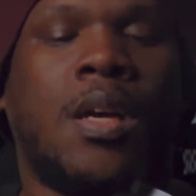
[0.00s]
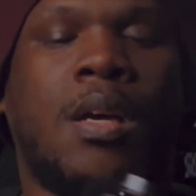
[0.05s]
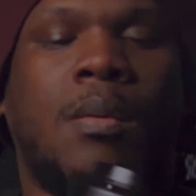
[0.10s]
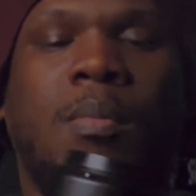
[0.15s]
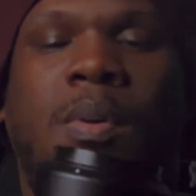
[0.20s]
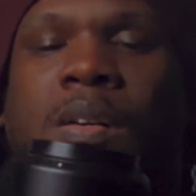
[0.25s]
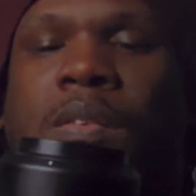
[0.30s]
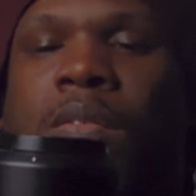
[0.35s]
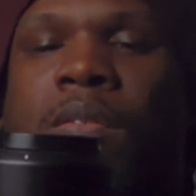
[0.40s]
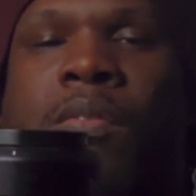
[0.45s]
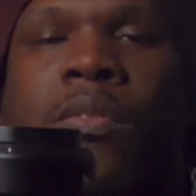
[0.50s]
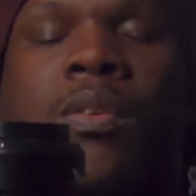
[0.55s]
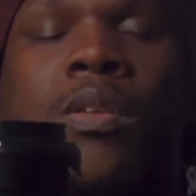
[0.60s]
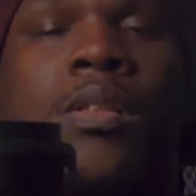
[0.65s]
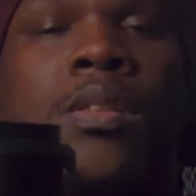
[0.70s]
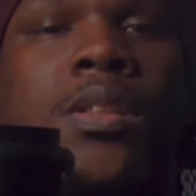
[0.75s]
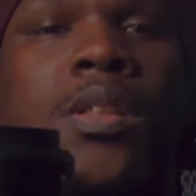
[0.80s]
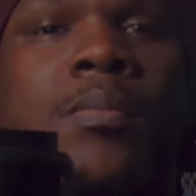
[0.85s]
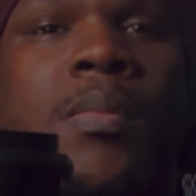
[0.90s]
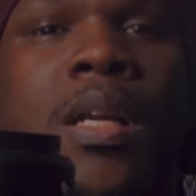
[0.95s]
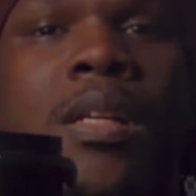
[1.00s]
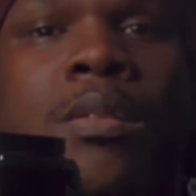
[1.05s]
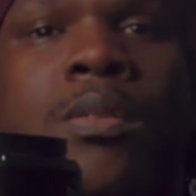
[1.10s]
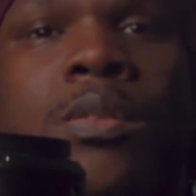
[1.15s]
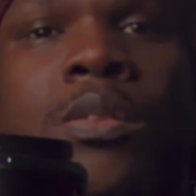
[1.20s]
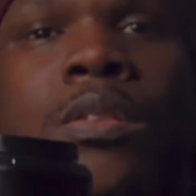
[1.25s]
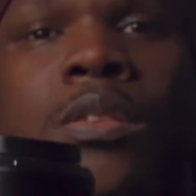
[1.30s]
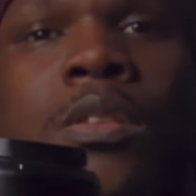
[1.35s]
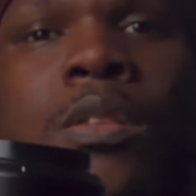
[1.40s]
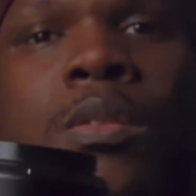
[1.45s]
But for somebody who's
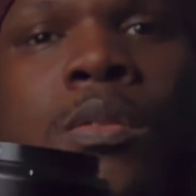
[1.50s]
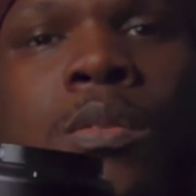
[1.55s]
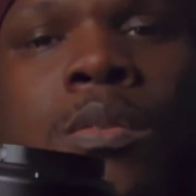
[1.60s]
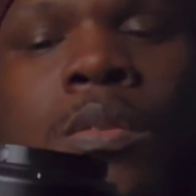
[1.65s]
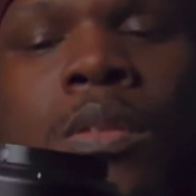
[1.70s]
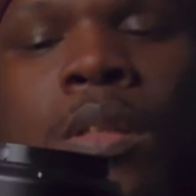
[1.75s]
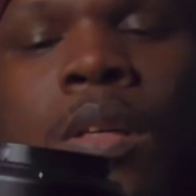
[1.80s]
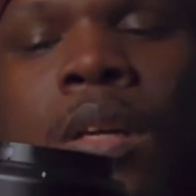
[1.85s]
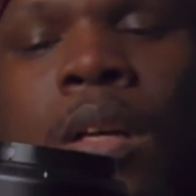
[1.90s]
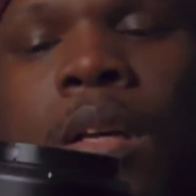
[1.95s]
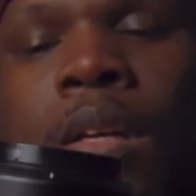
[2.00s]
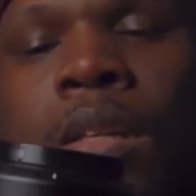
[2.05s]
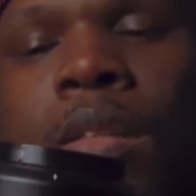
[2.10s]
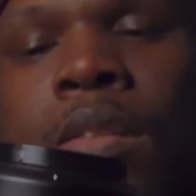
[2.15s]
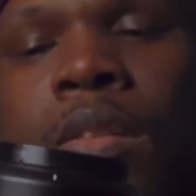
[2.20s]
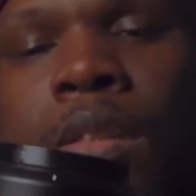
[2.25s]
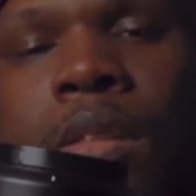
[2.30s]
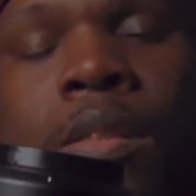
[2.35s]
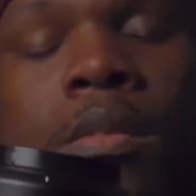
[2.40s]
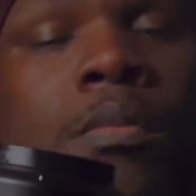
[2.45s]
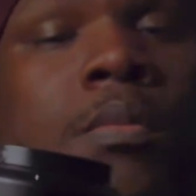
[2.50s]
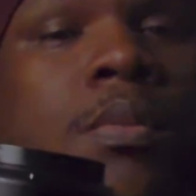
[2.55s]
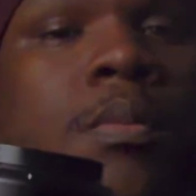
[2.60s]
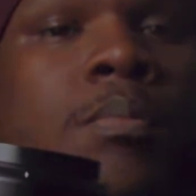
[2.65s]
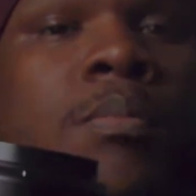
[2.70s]
new to